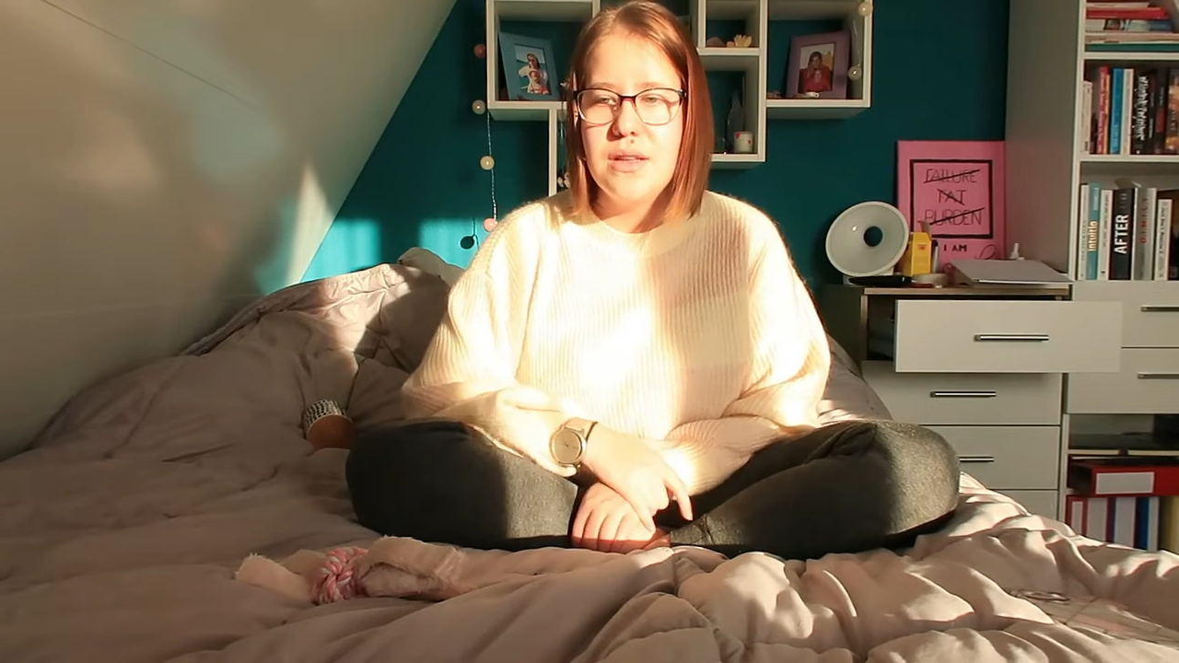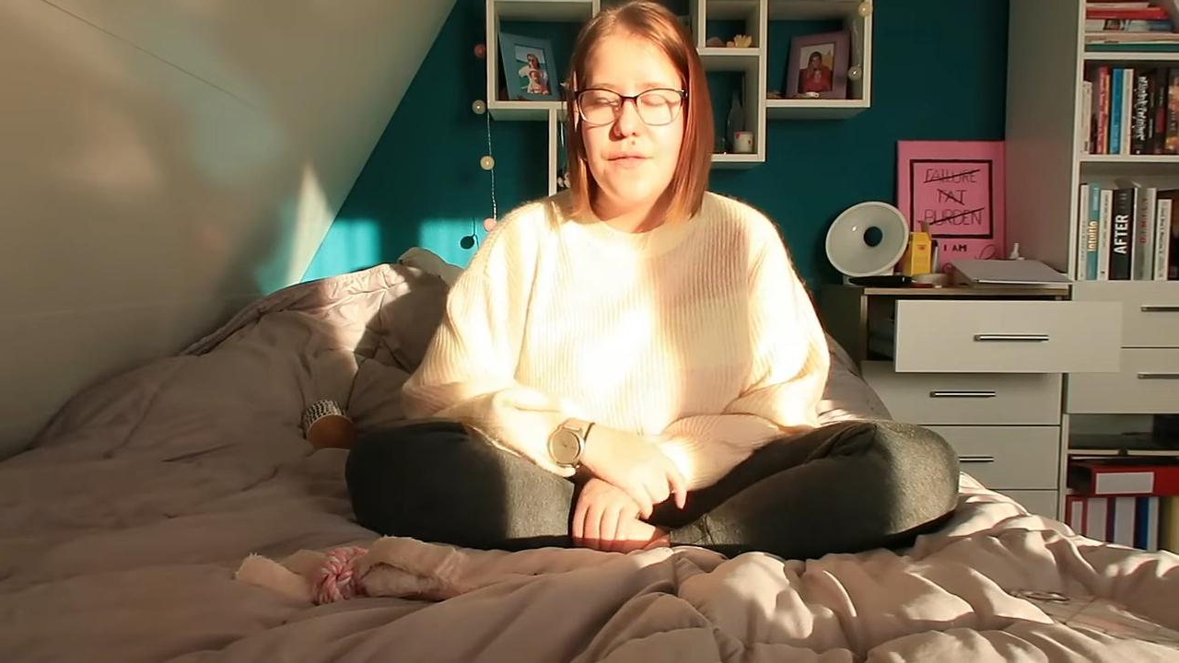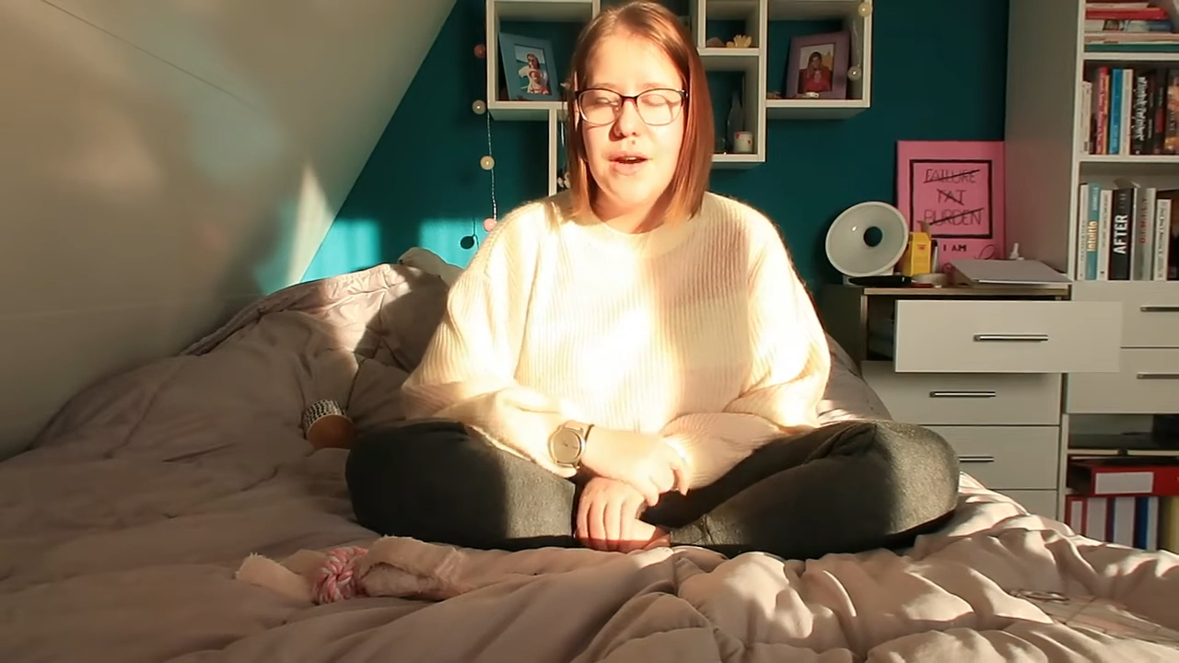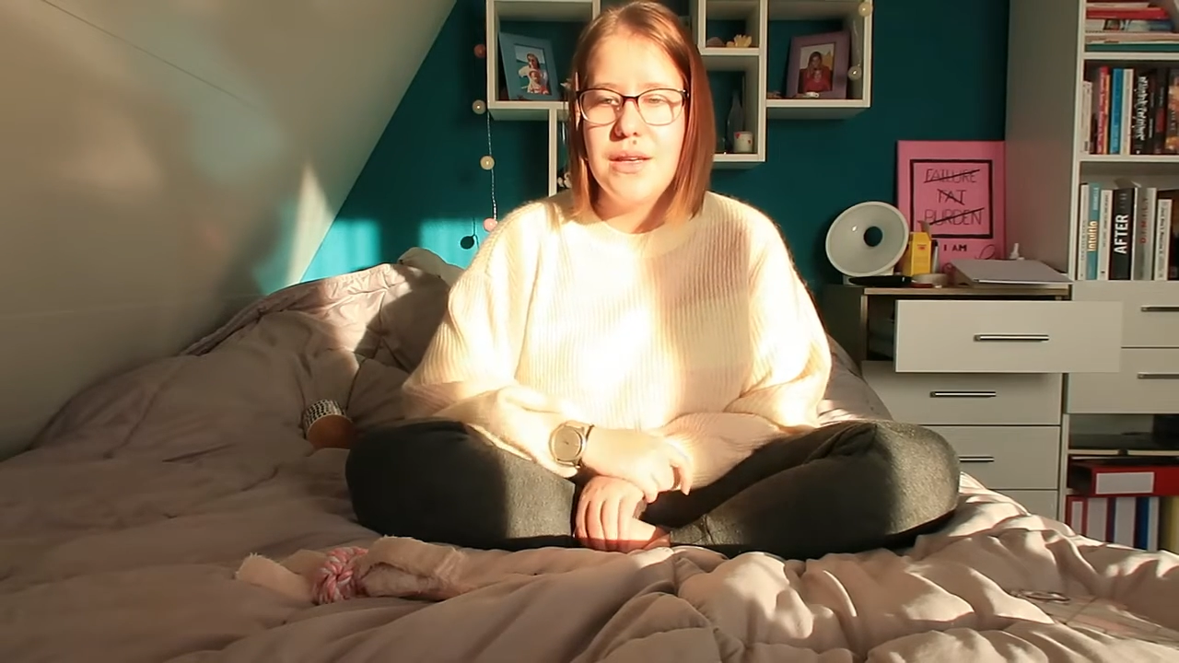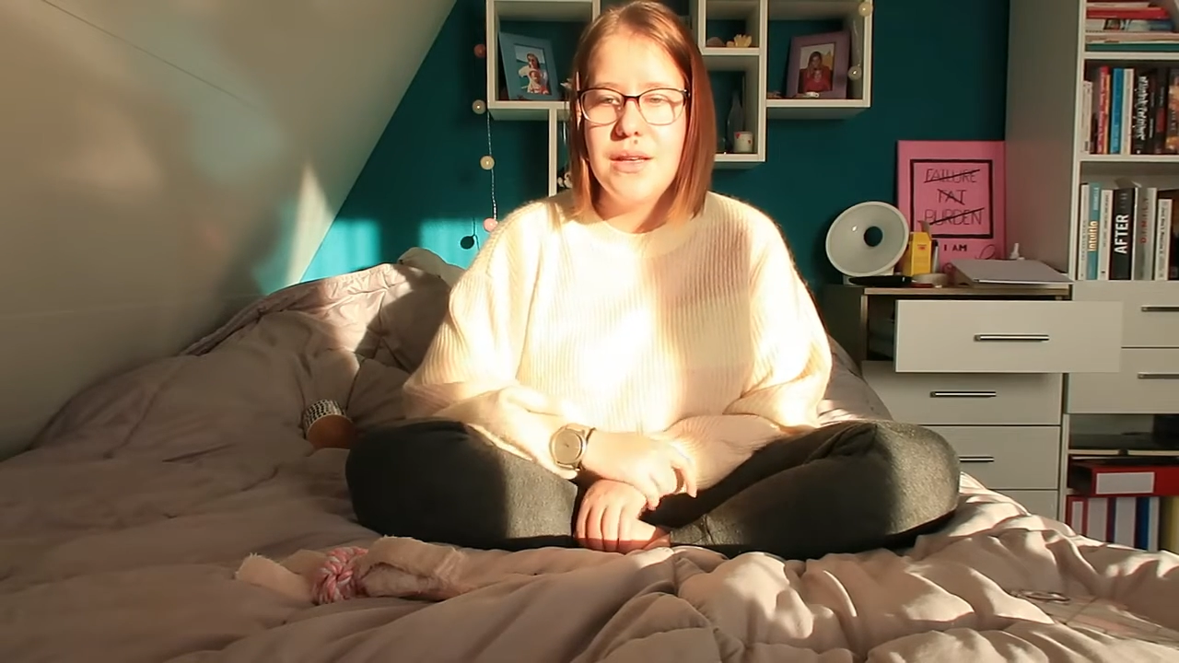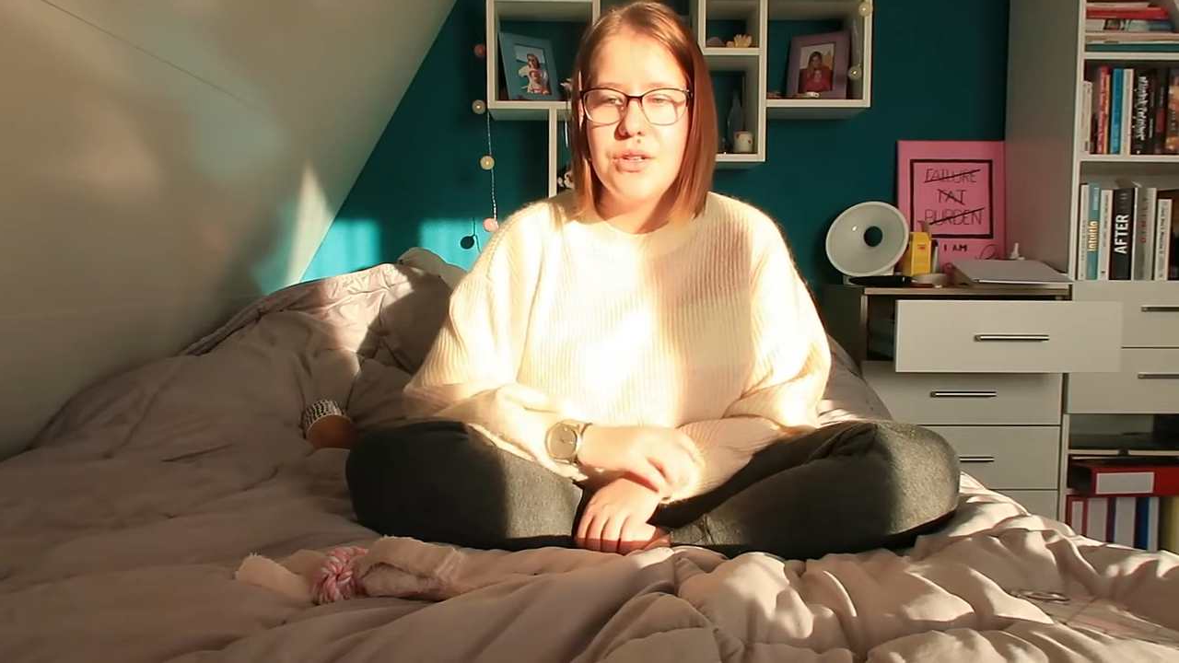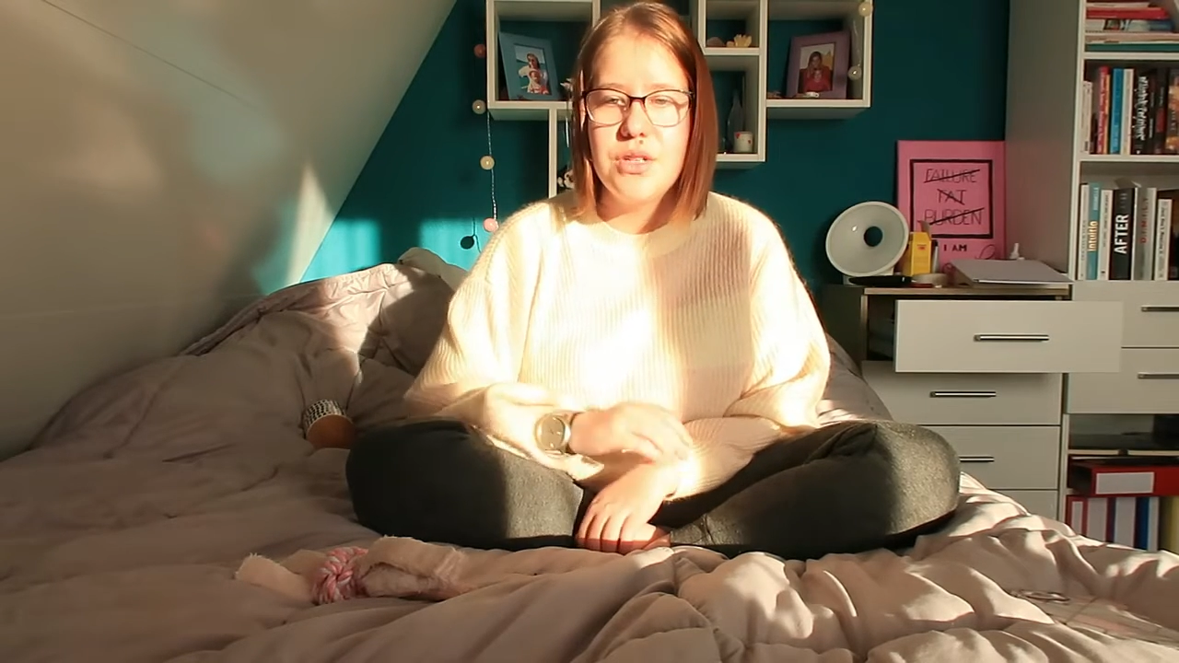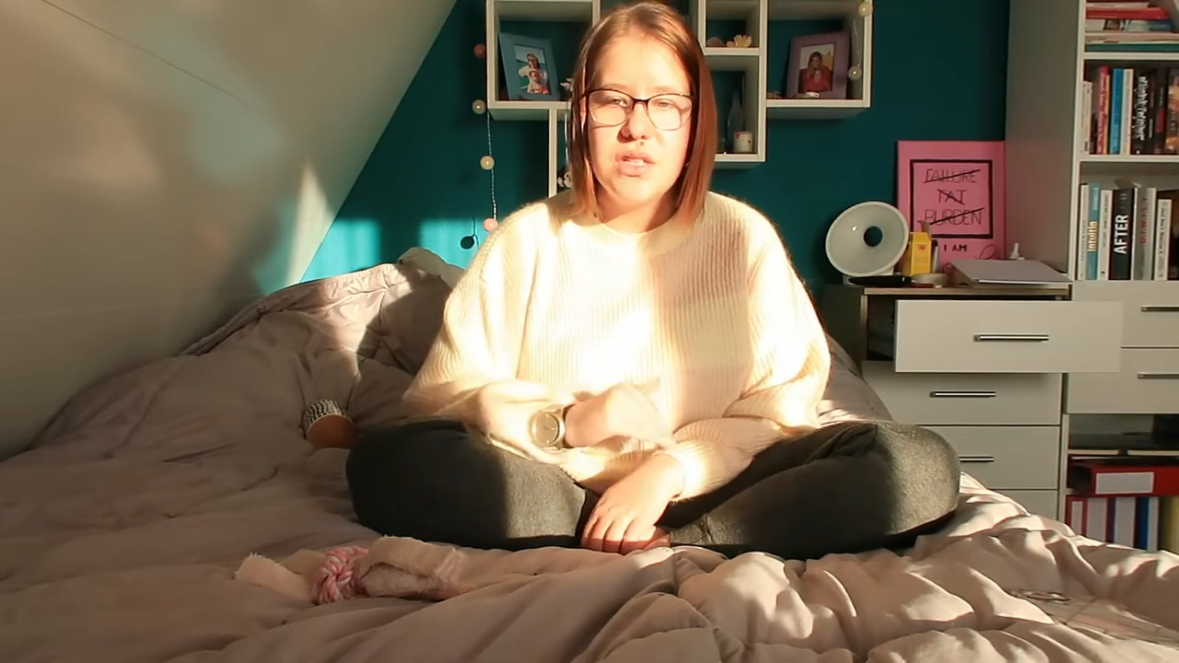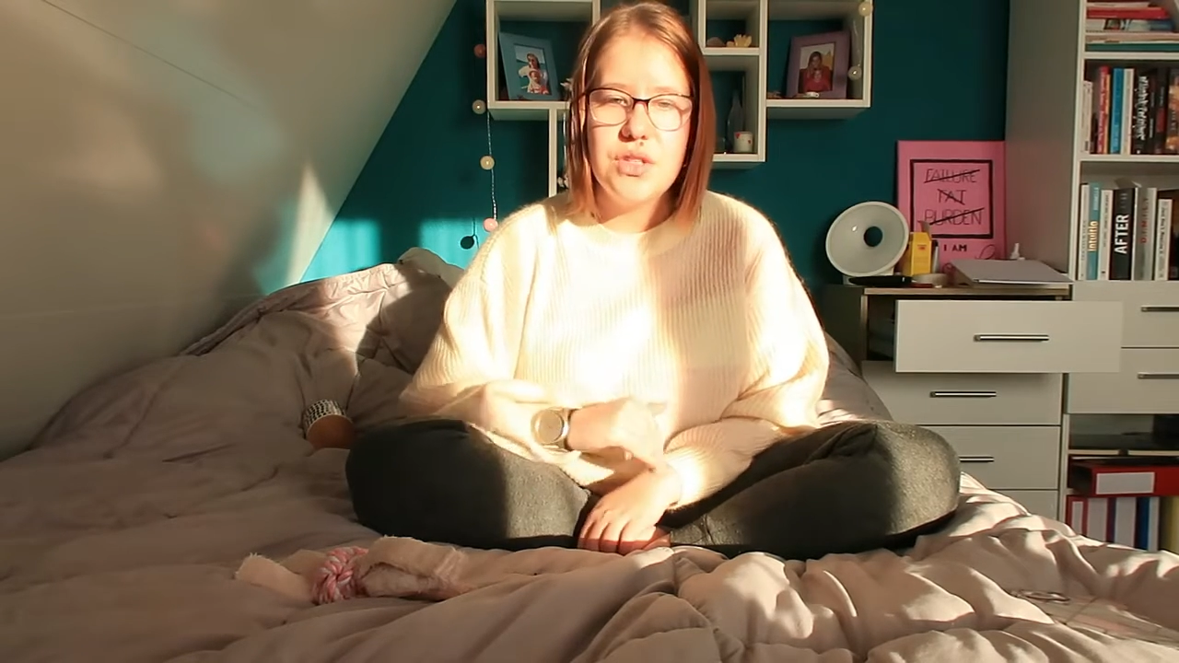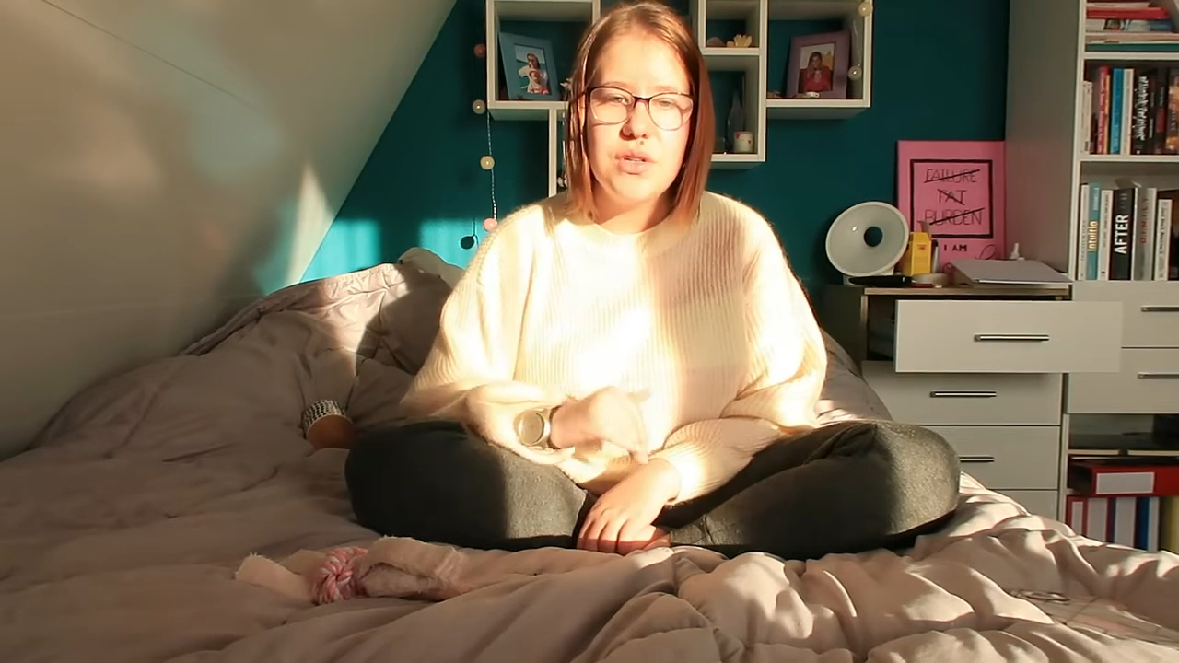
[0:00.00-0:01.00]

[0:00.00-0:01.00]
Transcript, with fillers: if I can just